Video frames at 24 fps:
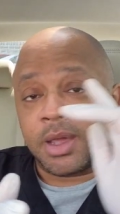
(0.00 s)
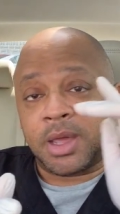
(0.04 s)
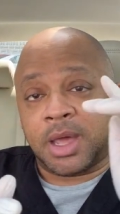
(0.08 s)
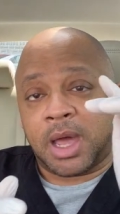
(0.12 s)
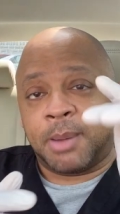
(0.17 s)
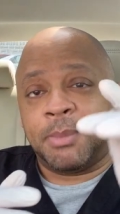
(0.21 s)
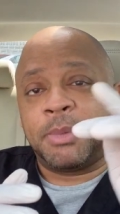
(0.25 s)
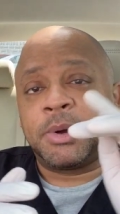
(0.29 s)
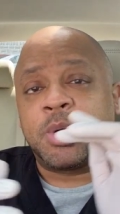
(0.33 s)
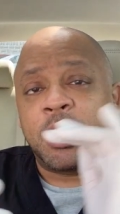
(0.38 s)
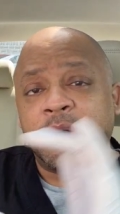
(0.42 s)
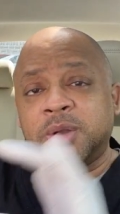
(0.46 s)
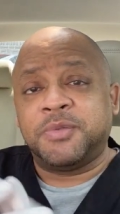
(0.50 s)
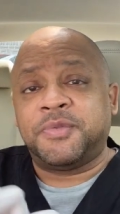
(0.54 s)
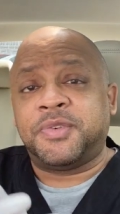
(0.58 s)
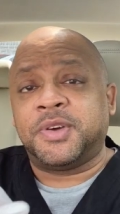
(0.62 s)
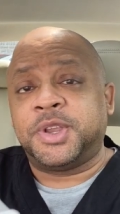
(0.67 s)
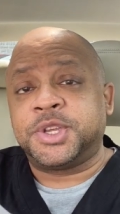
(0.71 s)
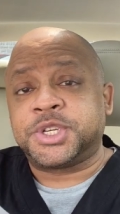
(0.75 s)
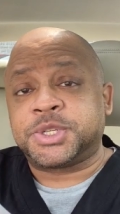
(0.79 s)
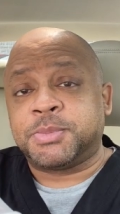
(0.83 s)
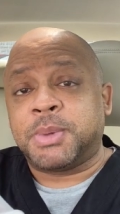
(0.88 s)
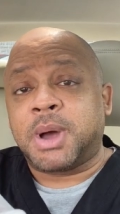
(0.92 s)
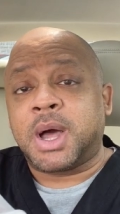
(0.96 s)
I'm gonna go ahead and
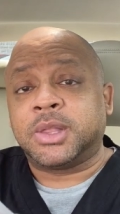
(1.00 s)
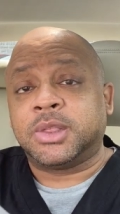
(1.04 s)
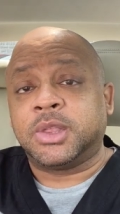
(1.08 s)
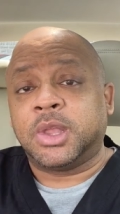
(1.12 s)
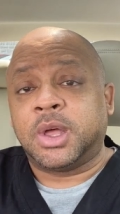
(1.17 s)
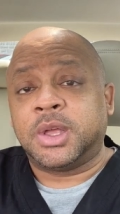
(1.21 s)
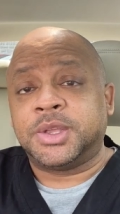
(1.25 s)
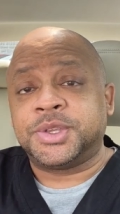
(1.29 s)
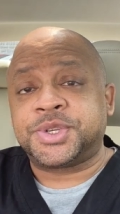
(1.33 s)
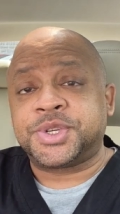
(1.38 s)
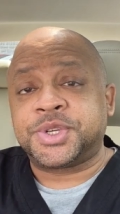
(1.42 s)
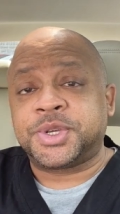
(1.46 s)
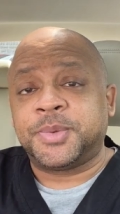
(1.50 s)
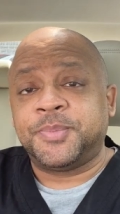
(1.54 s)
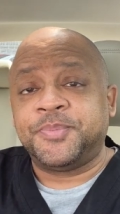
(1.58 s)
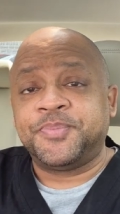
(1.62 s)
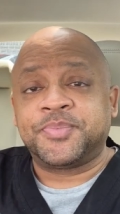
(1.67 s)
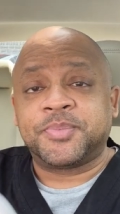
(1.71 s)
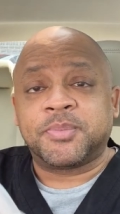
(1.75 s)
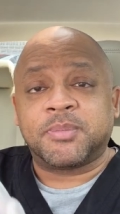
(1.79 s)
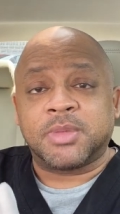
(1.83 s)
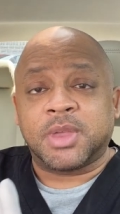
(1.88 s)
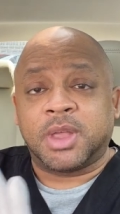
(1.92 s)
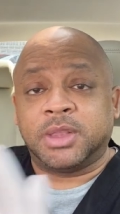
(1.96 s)
finish my lunch.
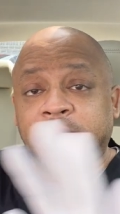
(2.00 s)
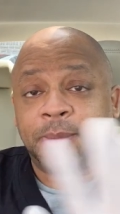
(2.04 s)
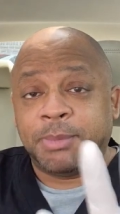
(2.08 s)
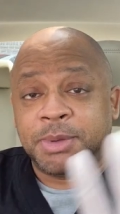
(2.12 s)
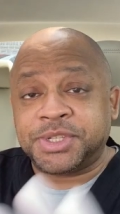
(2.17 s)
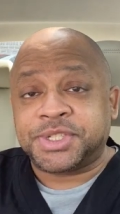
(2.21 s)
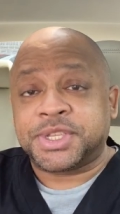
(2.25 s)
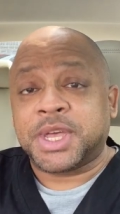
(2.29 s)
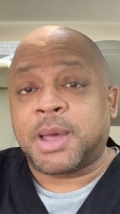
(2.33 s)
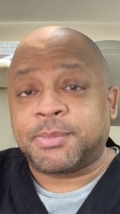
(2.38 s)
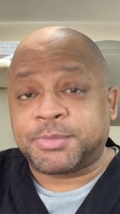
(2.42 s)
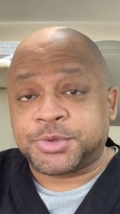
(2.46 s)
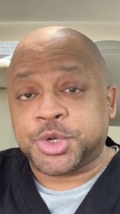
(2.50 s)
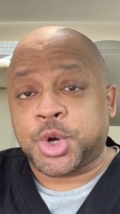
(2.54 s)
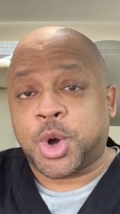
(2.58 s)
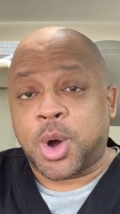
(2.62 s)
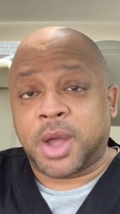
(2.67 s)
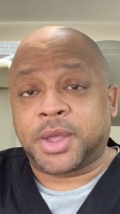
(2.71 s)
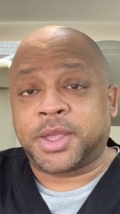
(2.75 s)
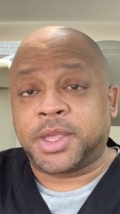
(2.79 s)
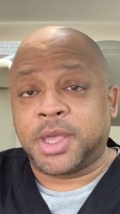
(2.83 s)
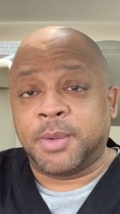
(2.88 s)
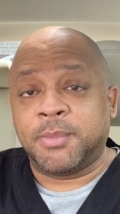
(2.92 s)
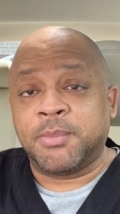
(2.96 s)
Let me stop
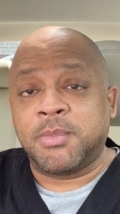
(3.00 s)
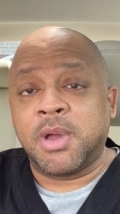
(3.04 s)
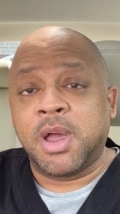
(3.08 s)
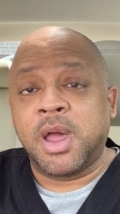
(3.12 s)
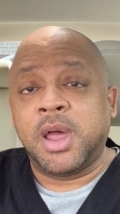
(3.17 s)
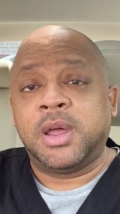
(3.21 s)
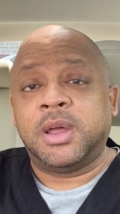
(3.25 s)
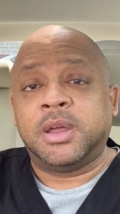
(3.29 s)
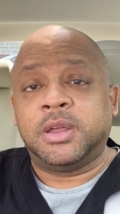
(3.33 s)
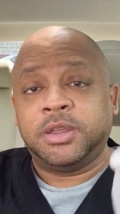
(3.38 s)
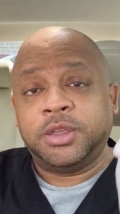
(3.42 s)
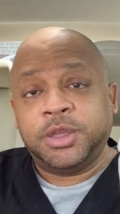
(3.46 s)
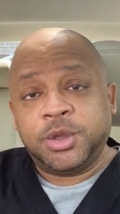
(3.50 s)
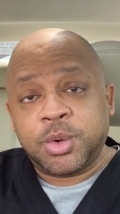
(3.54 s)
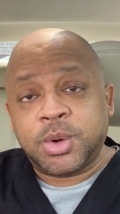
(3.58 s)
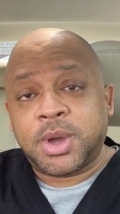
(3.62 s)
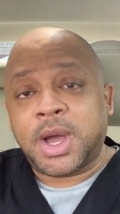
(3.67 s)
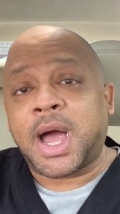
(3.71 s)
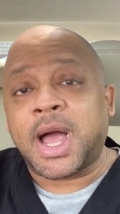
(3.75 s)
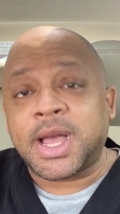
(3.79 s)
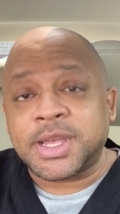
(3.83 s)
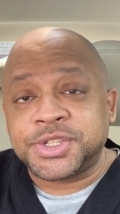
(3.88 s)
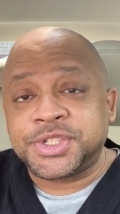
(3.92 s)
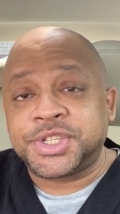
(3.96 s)
talking. You
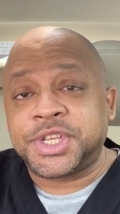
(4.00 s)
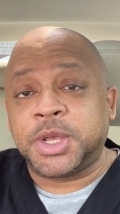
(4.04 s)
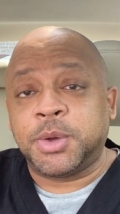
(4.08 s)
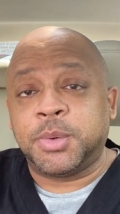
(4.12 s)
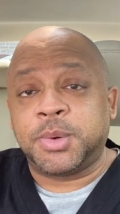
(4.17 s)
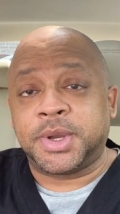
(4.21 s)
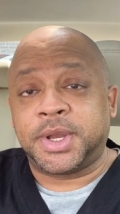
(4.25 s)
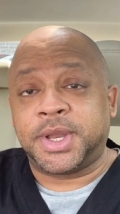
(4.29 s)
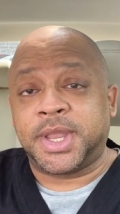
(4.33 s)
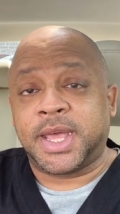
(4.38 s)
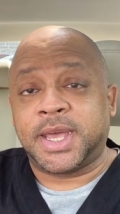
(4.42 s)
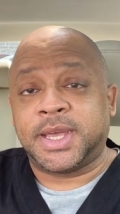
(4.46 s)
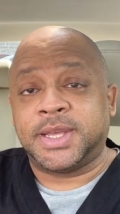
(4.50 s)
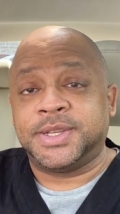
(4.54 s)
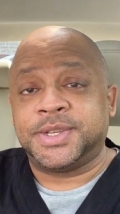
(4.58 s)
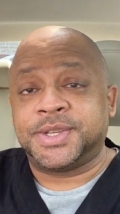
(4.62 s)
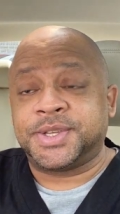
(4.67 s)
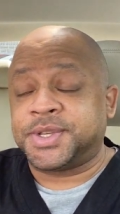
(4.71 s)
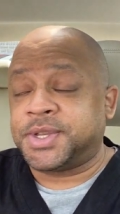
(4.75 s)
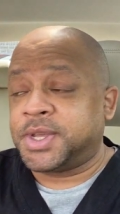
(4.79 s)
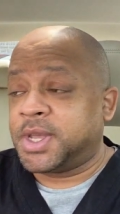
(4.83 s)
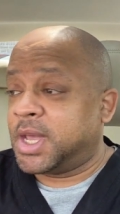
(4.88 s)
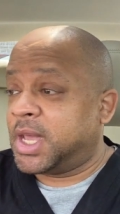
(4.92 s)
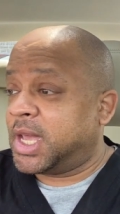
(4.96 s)
guys see what it
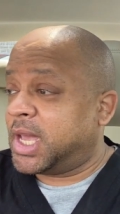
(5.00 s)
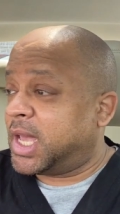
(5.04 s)
is.